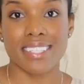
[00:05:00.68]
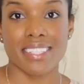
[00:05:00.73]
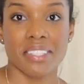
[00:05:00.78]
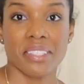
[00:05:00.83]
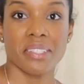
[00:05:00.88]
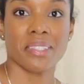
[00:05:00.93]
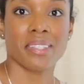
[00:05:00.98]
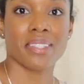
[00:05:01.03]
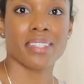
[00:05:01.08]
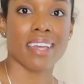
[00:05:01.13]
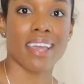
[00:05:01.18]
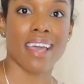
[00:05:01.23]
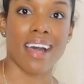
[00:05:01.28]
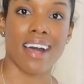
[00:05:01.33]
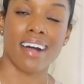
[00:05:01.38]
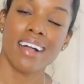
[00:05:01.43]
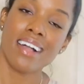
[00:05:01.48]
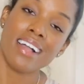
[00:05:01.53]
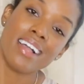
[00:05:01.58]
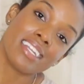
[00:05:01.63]
nice. So
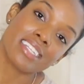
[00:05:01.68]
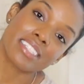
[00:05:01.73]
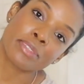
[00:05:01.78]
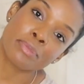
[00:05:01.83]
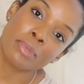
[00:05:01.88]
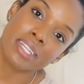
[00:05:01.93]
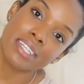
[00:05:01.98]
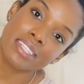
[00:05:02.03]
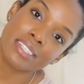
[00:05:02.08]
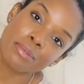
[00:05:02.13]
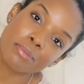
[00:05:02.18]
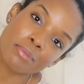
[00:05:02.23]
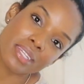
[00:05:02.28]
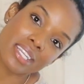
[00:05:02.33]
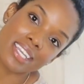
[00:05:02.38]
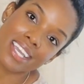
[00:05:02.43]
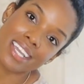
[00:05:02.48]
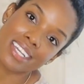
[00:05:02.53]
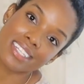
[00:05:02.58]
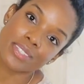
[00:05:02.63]
yeah, that's my little
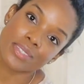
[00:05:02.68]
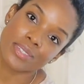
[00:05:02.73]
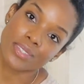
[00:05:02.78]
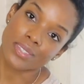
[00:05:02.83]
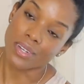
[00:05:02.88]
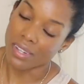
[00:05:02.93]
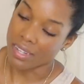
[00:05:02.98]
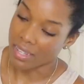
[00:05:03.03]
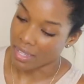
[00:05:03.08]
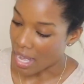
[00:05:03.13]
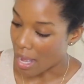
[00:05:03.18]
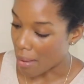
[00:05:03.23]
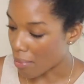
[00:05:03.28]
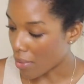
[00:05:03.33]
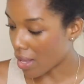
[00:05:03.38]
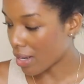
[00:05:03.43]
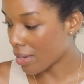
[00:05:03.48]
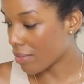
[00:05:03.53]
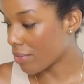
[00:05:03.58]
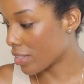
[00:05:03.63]
mini ASOS haul. I'm
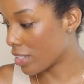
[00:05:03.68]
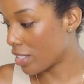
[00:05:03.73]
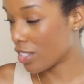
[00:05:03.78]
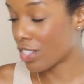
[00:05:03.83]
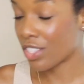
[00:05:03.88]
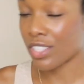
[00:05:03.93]
not even gonna